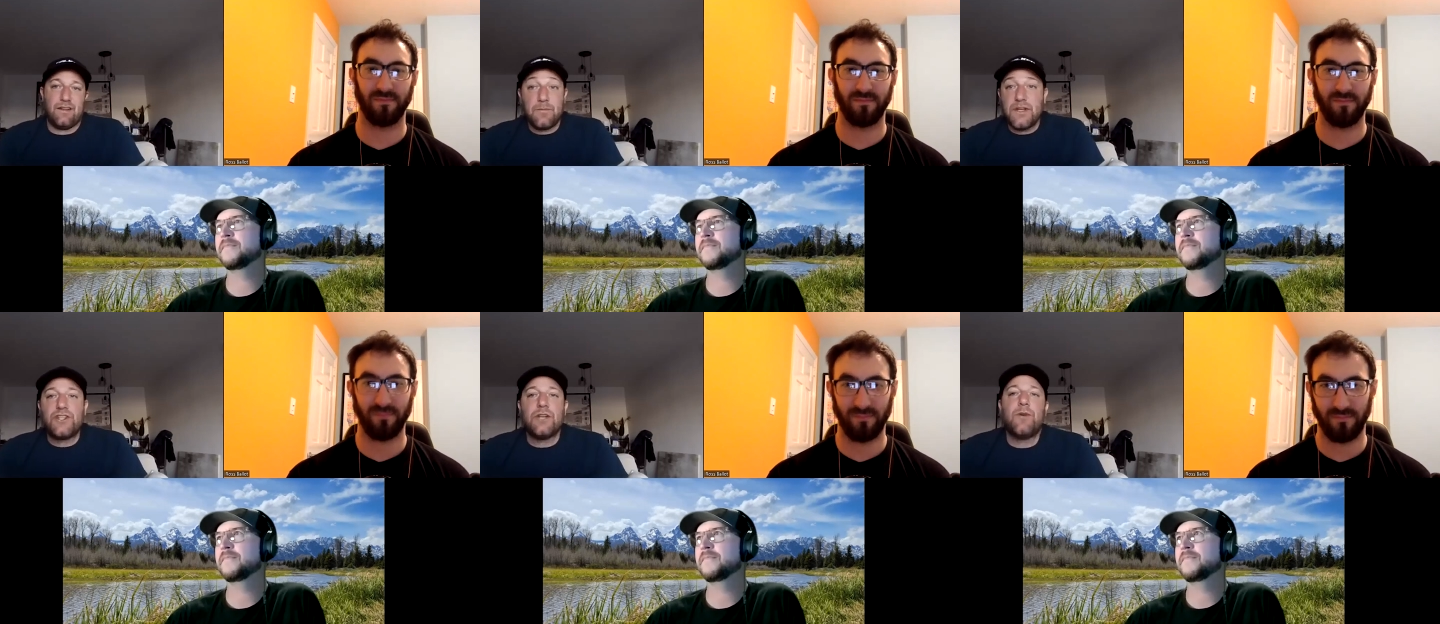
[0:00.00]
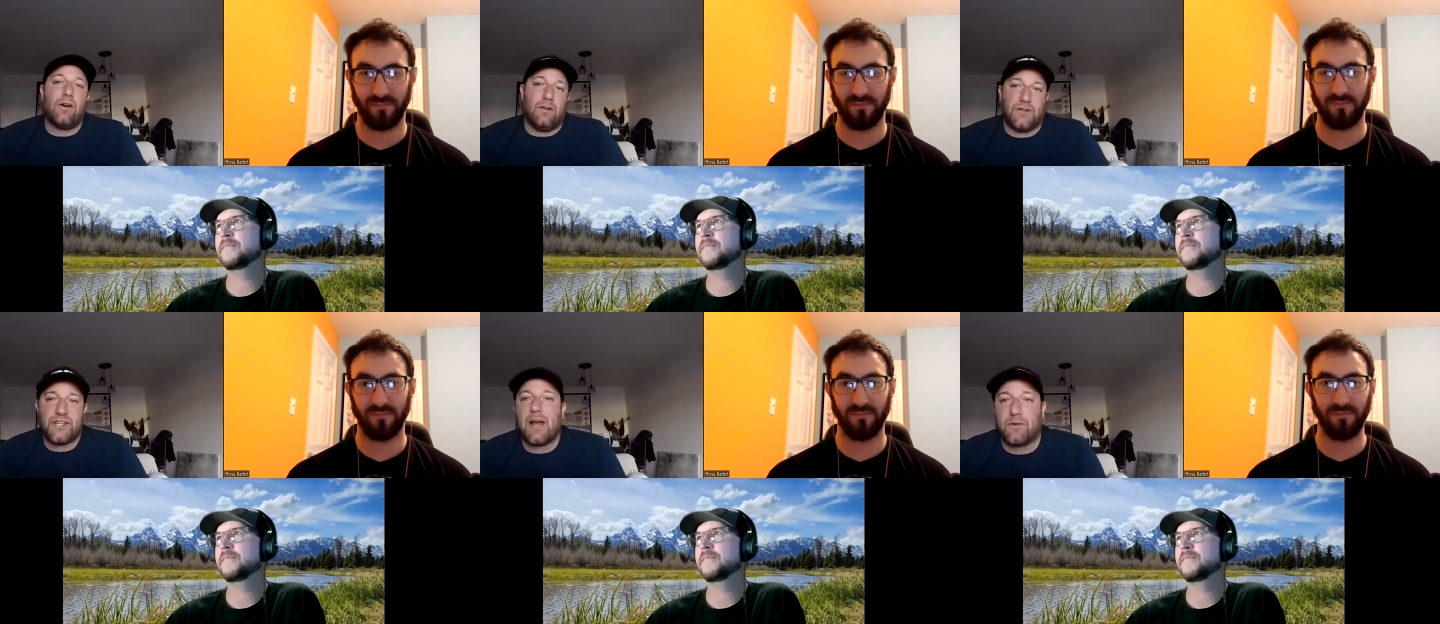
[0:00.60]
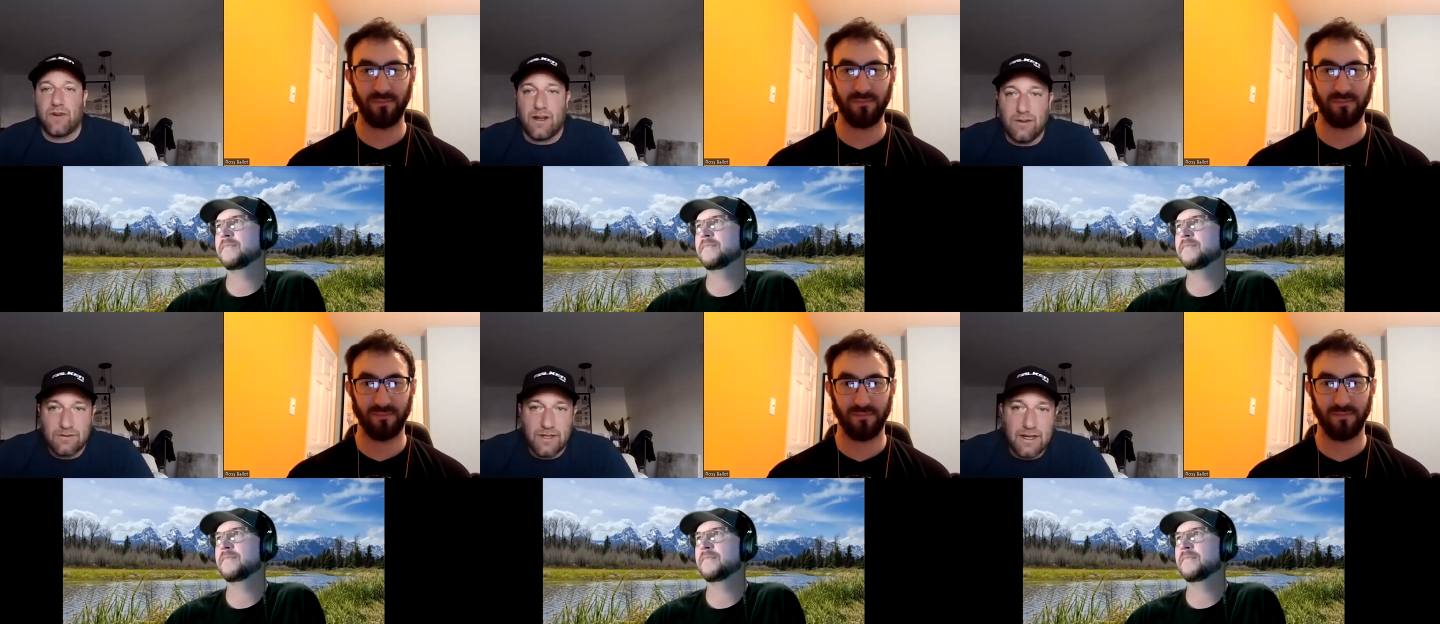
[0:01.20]
Speaker 1: I mean, Jim Hall,
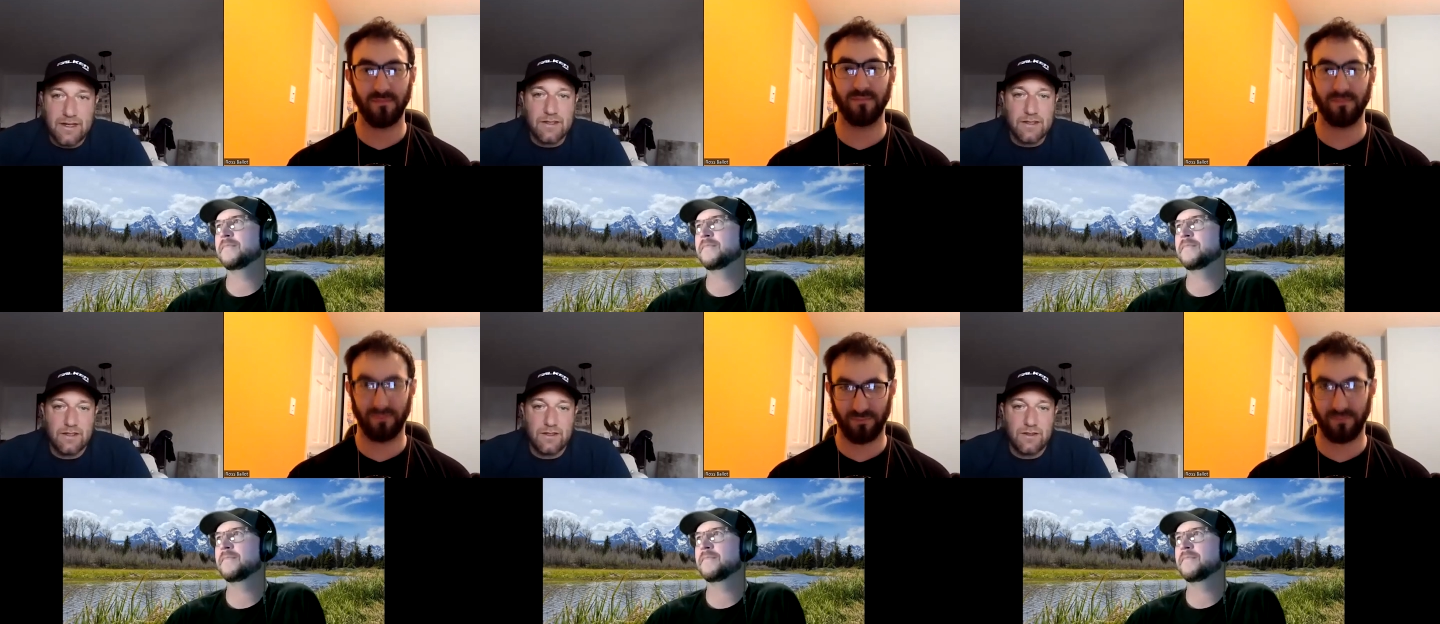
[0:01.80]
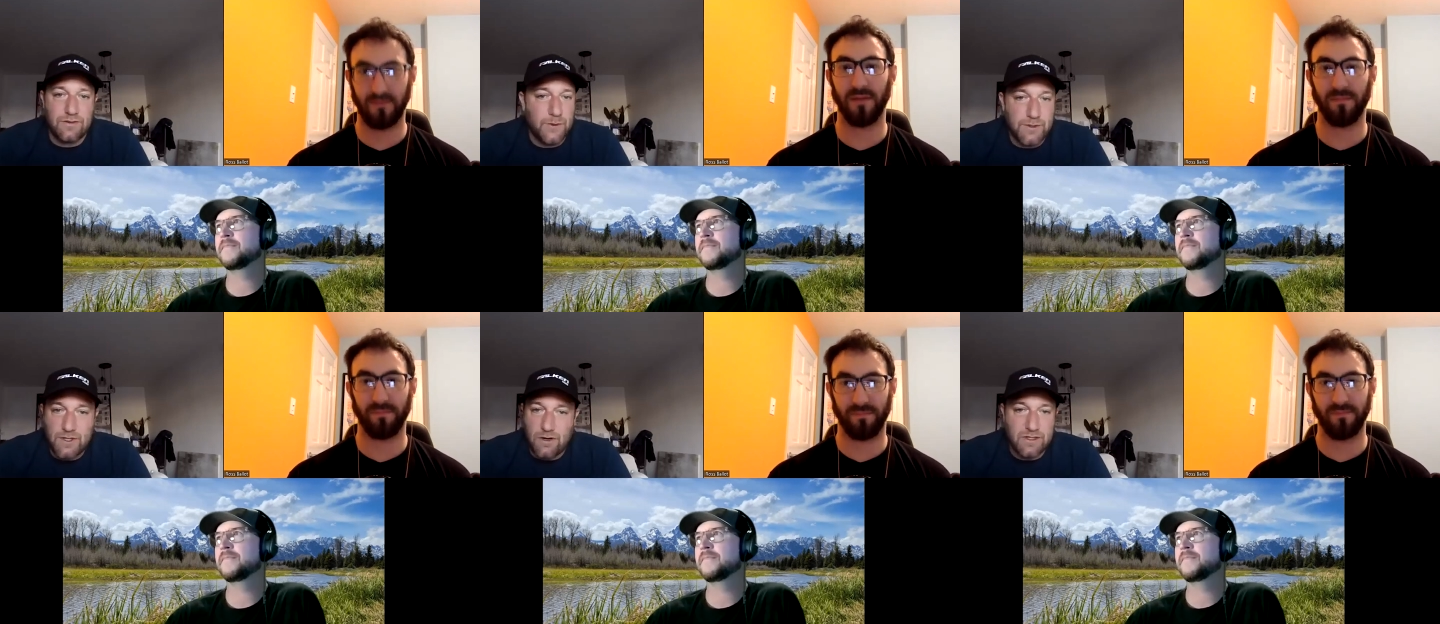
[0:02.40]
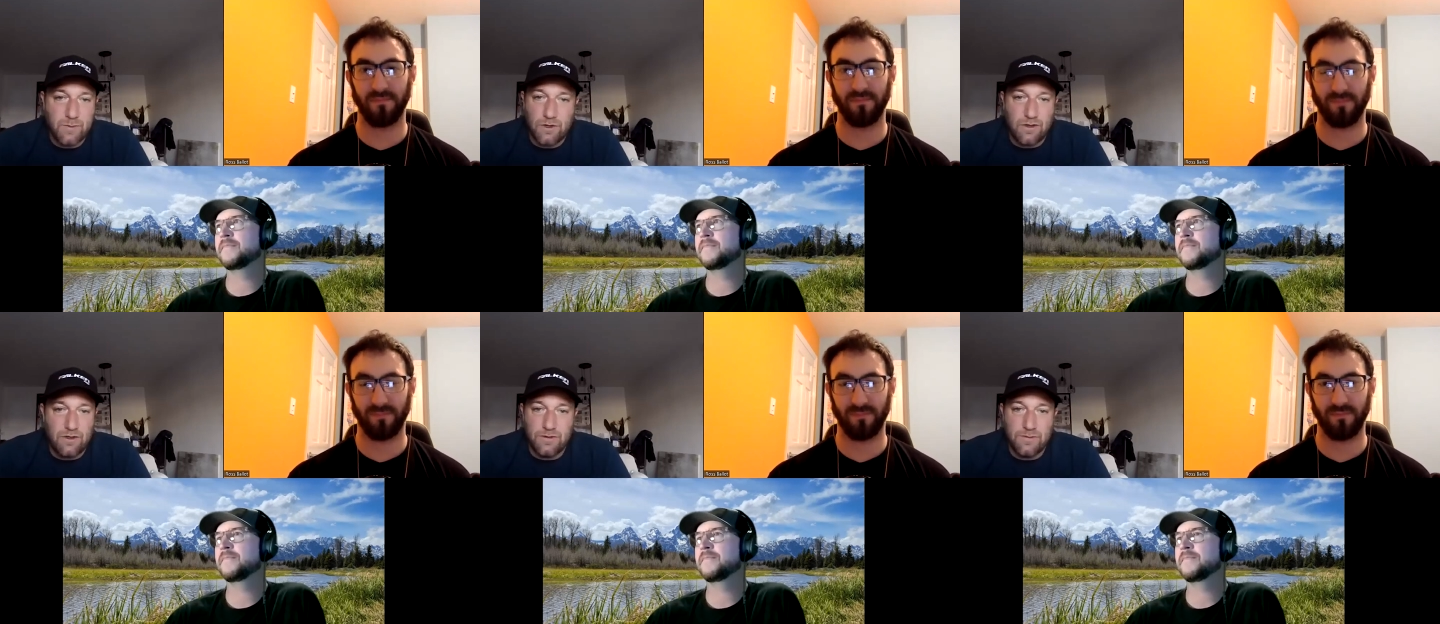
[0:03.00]
Chaparral, right? Yep. Those cars were
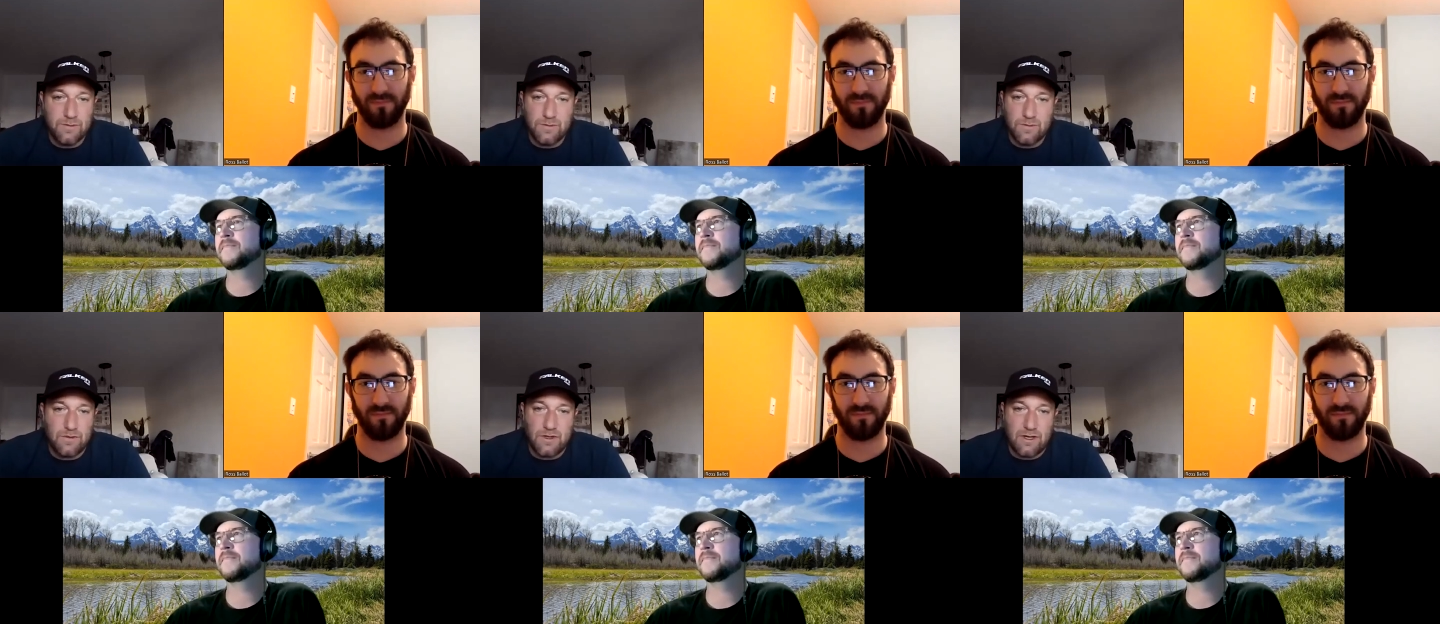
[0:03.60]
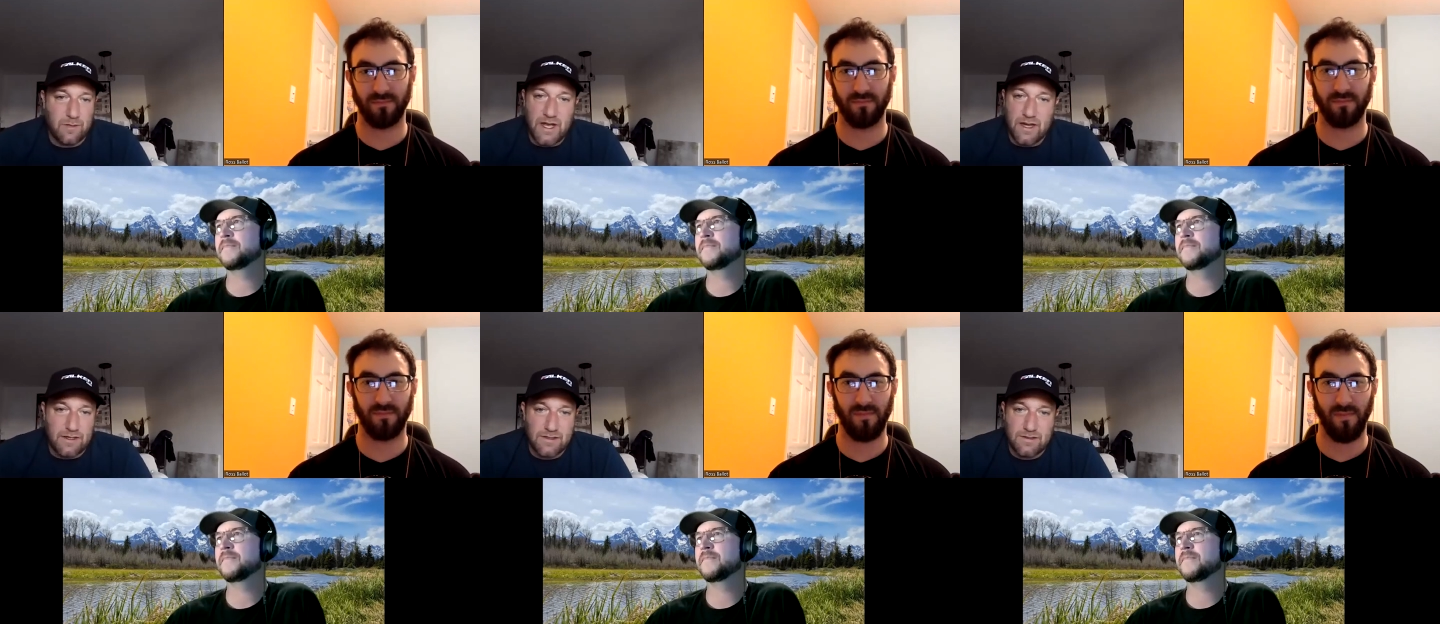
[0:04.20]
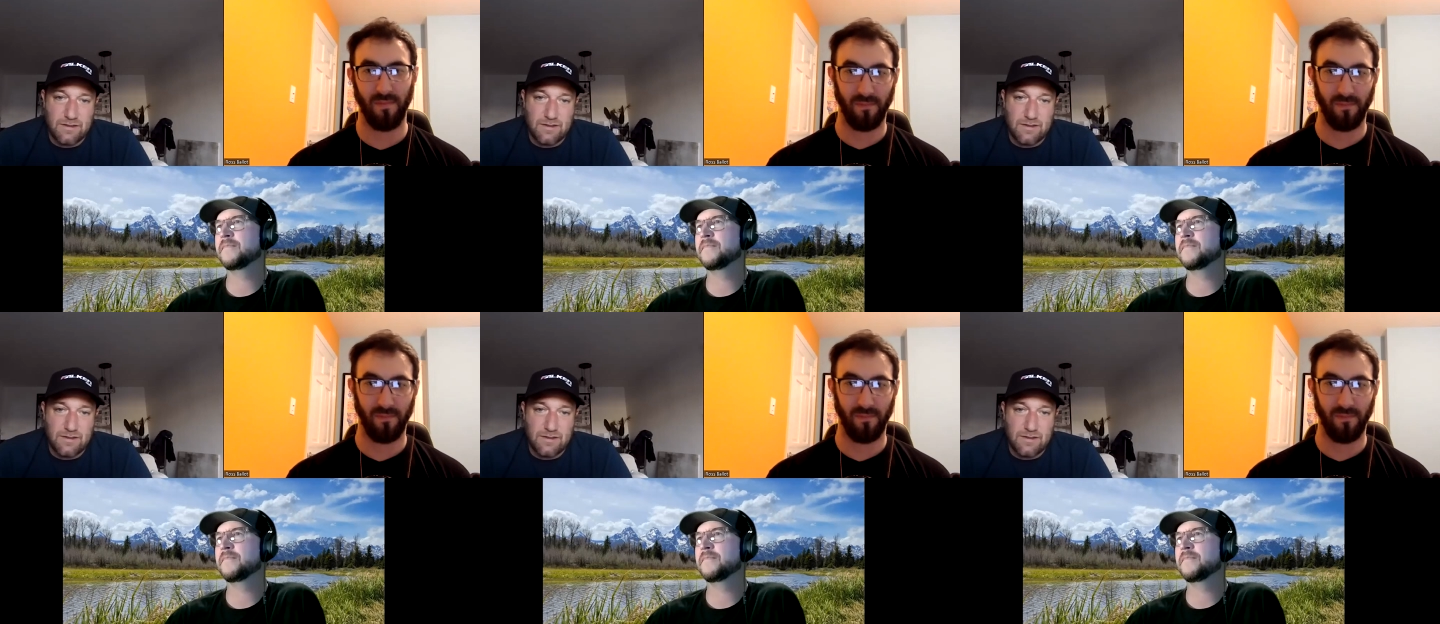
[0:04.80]
all automatics.